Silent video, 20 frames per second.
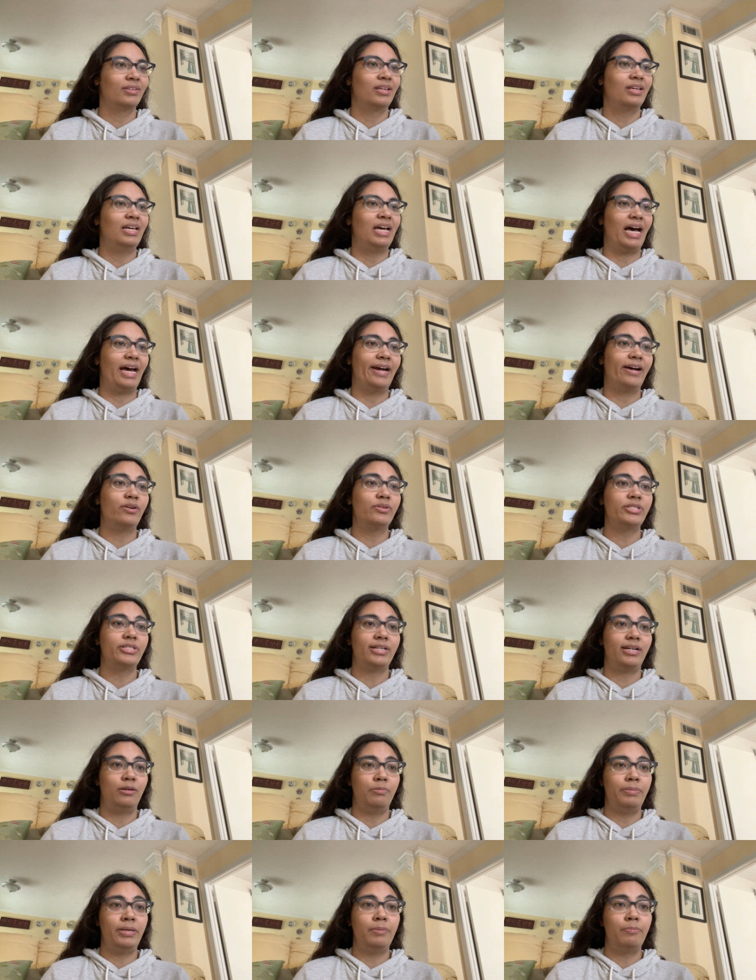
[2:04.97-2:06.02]
I always
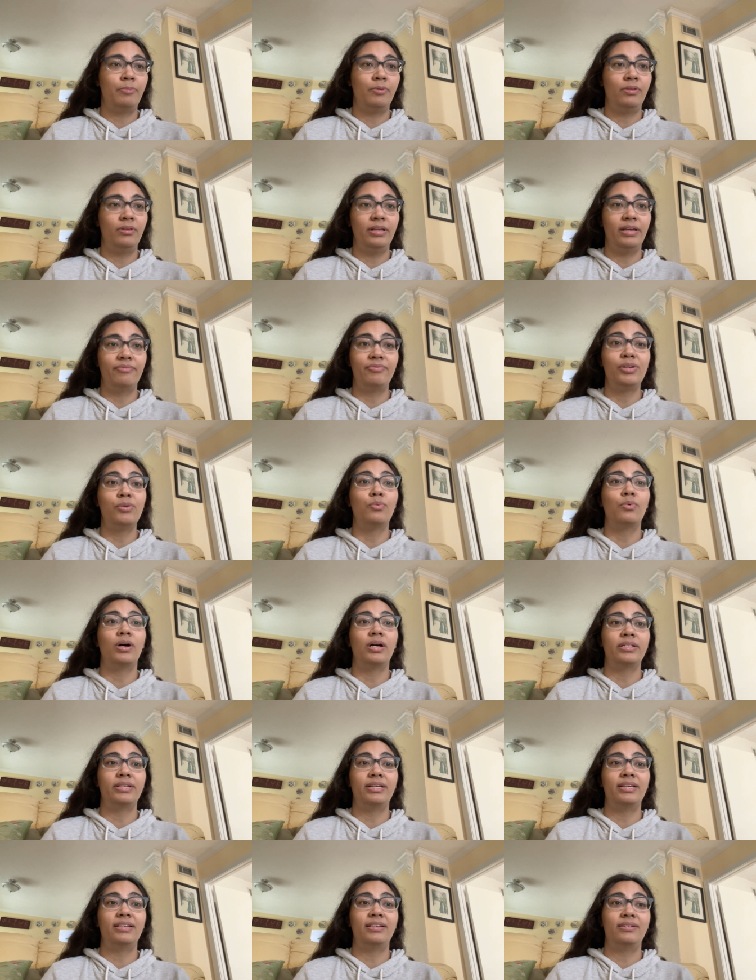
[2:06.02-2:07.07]
tell people if you want
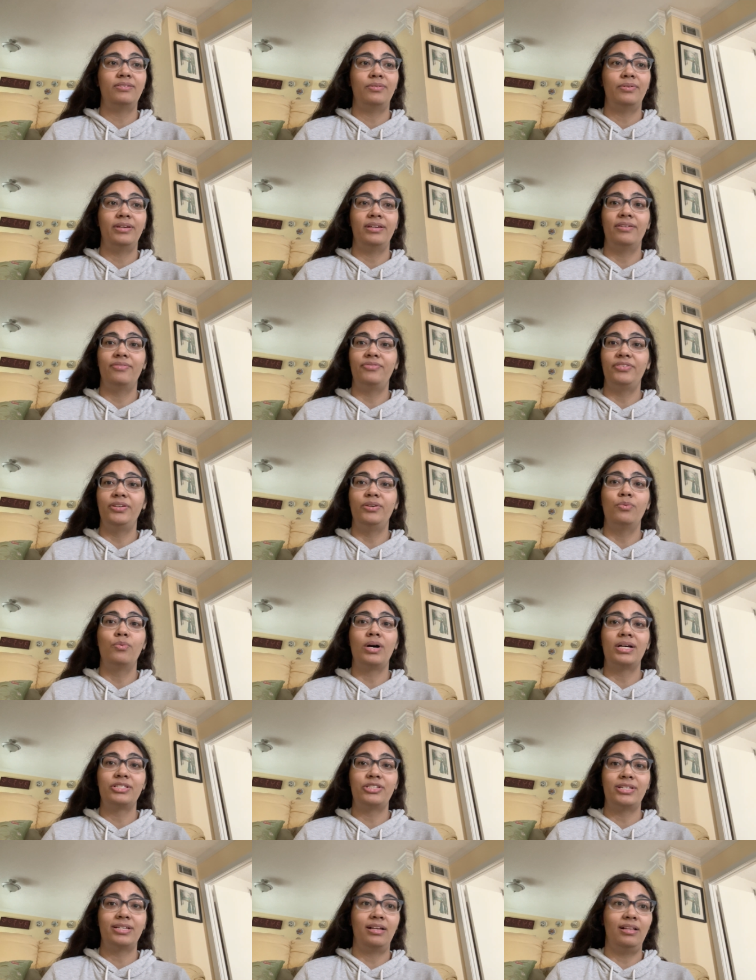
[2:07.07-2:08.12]

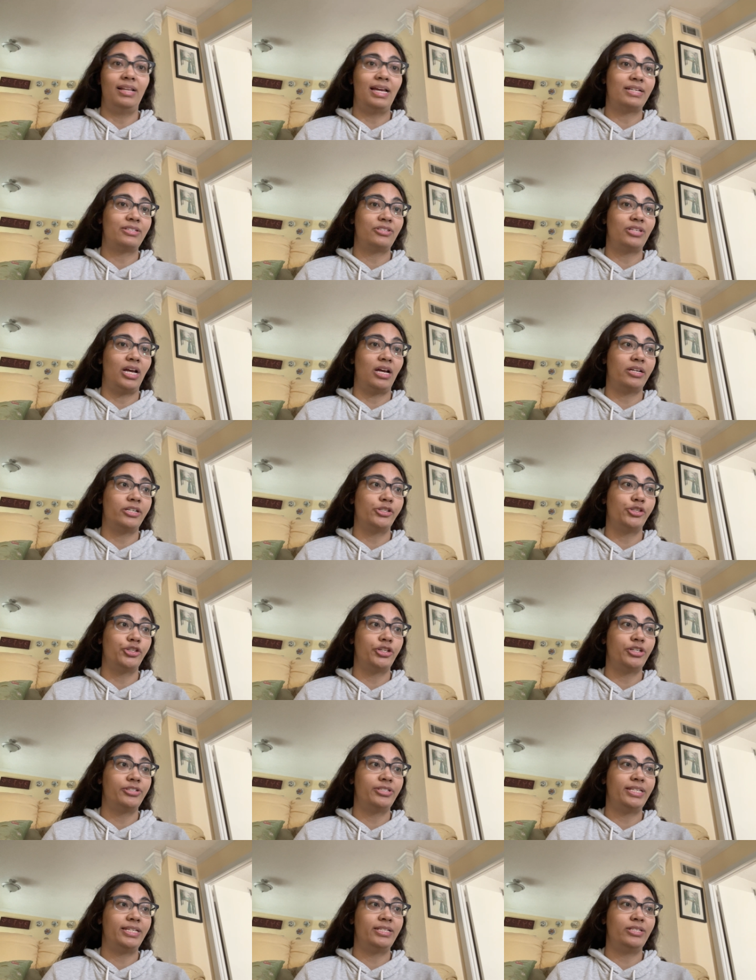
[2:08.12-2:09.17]
to collect soccer
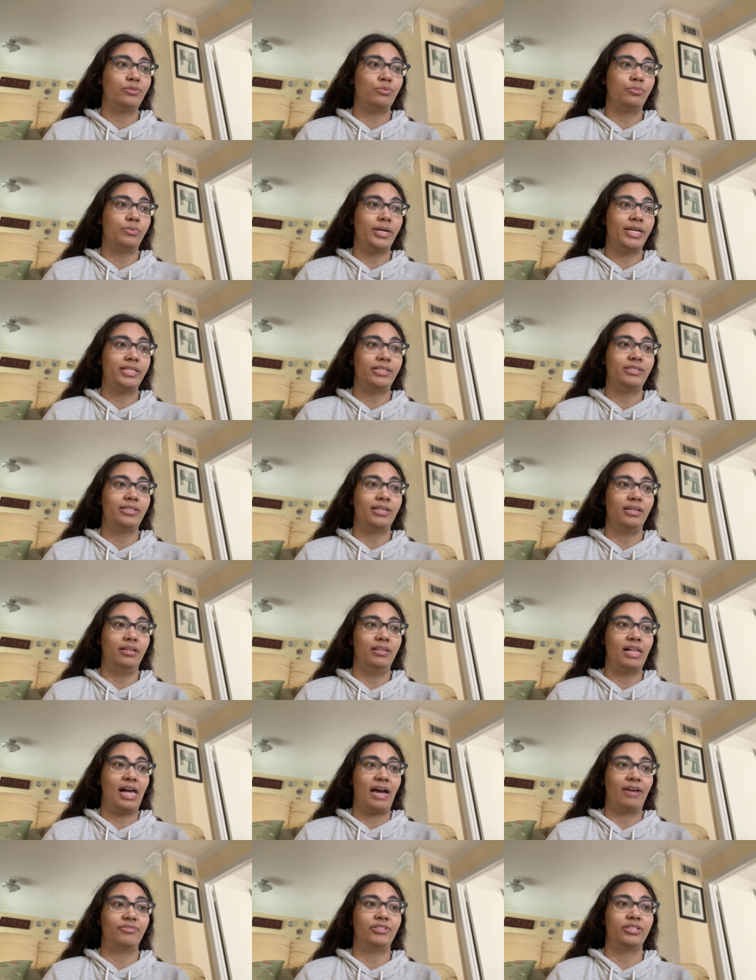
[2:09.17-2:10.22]
jerseys, wait till
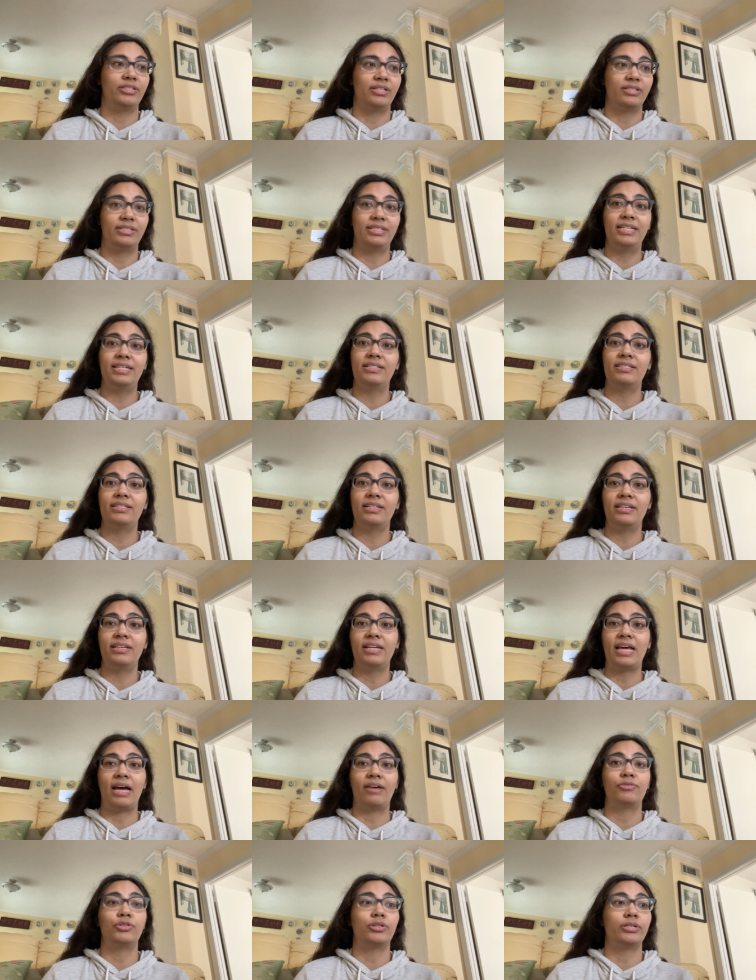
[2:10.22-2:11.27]
after the season,
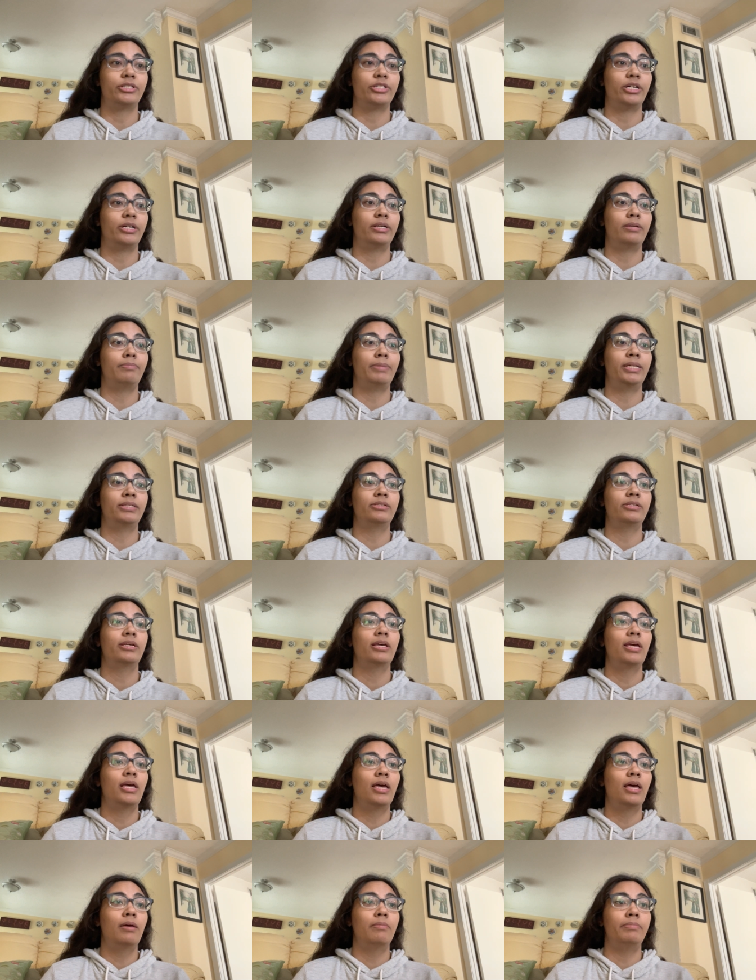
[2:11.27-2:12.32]
after a tournament,
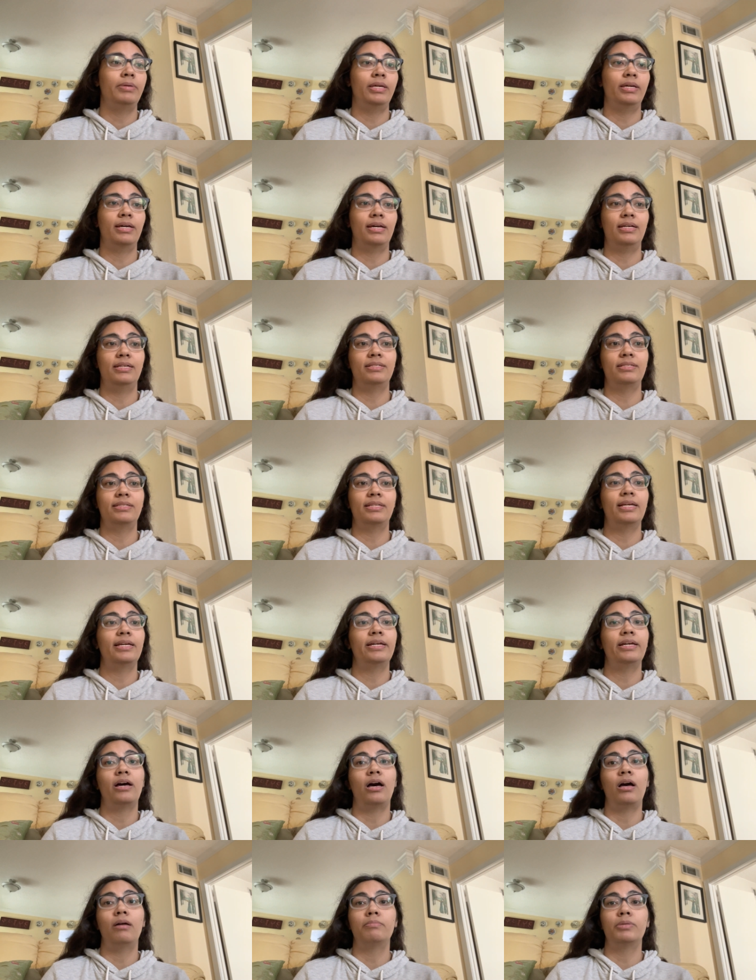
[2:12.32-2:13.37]
because they
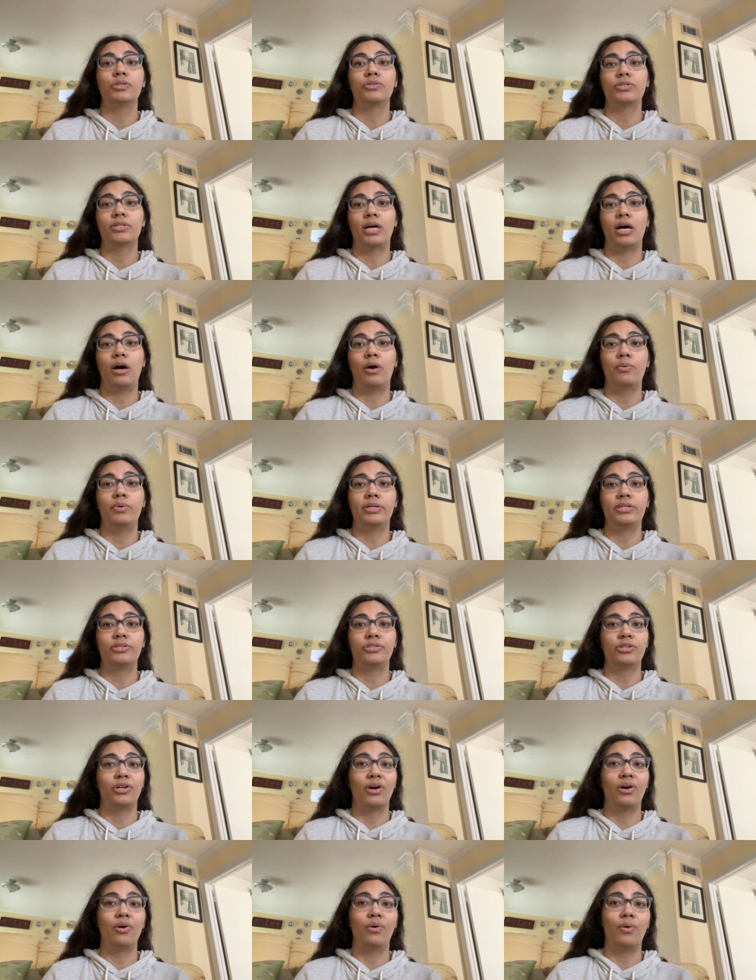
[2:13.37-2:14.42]
almost always
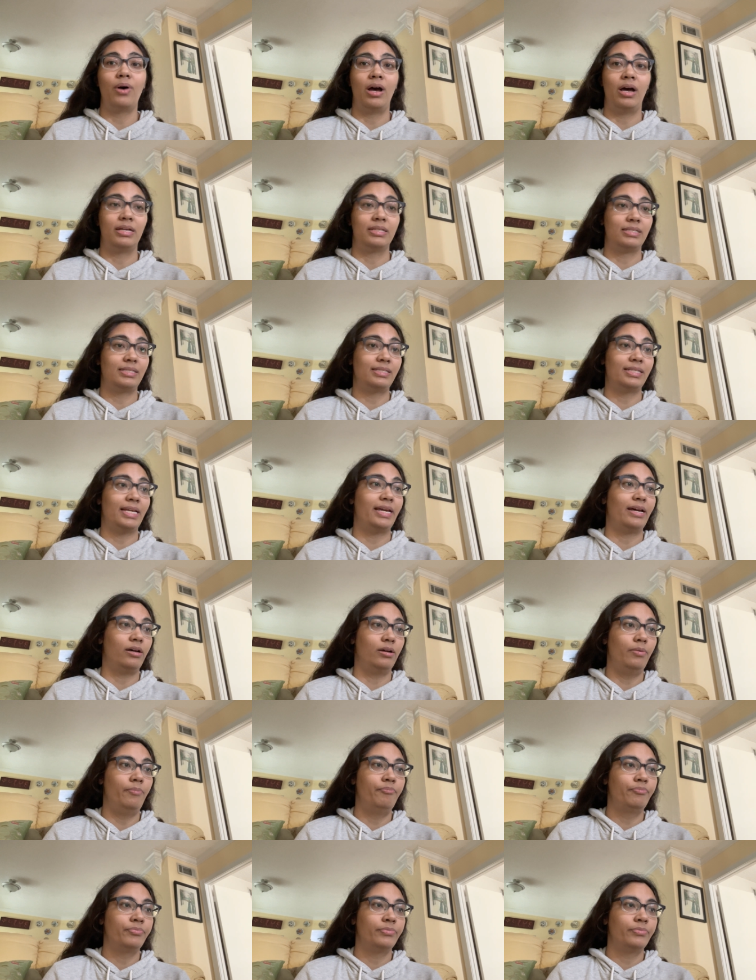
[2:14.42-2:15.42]
go on sale.